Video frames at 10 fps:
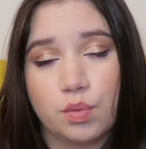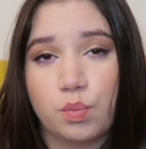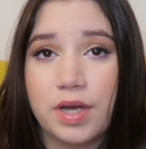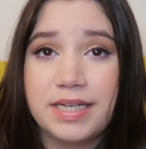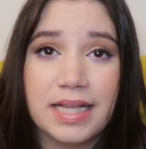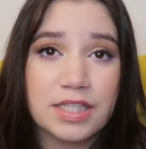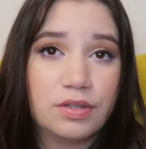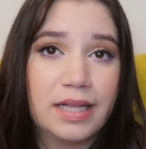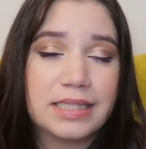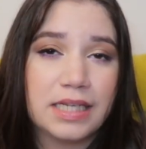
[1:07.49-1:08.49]
One that's
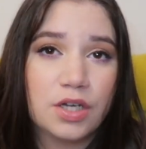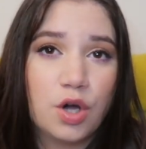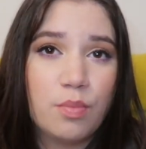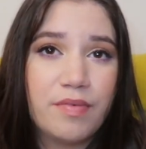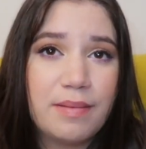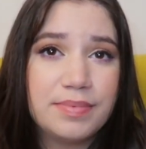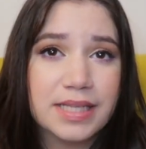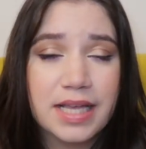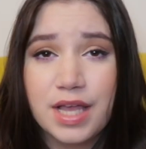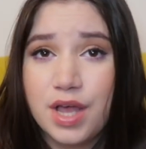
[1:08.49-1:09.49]
collecting
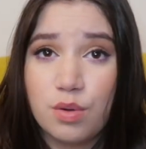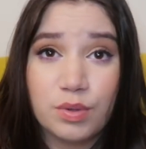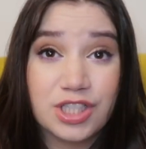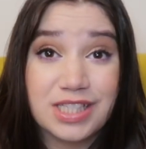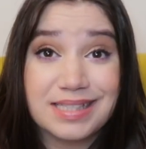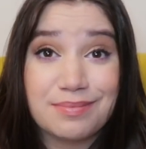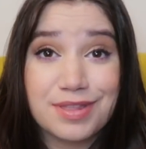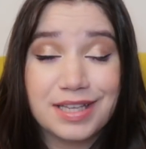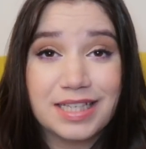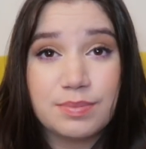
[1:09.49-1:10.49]
cobwebs, which is
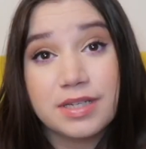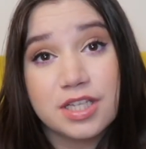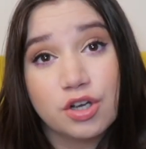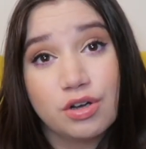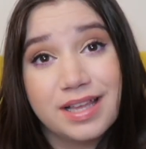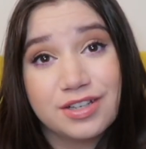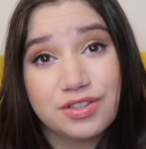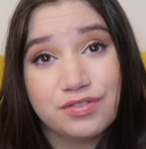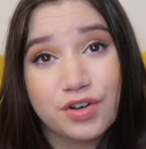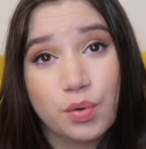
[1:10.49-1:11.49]
something that's been in your
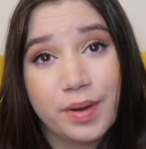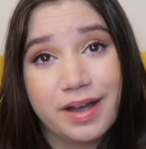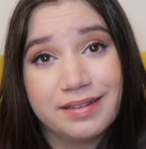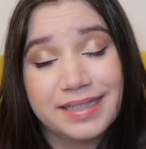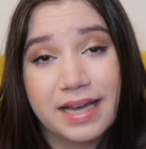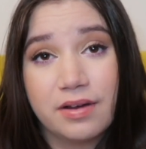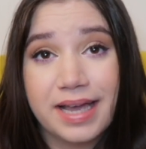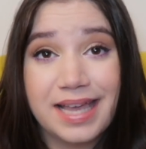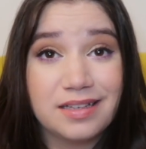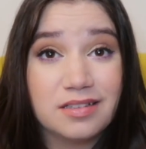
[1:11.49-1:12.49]
collection for a while now
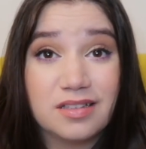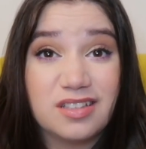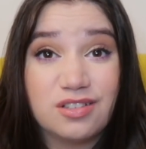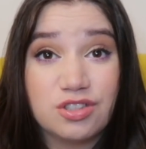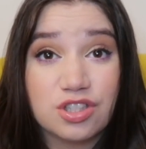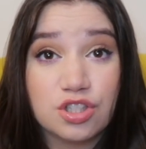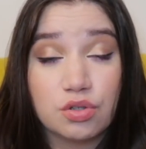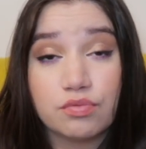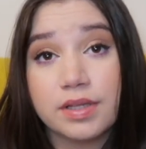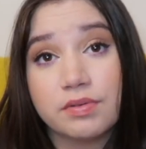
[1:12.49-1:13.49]
and you just
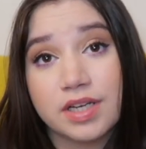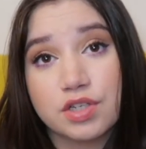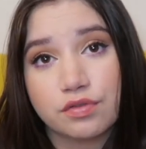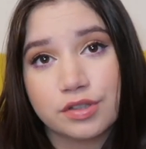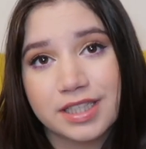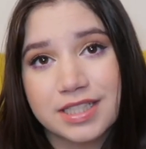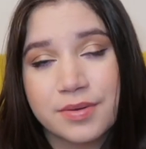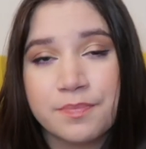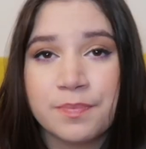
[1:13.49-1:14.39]
don't really reach for it.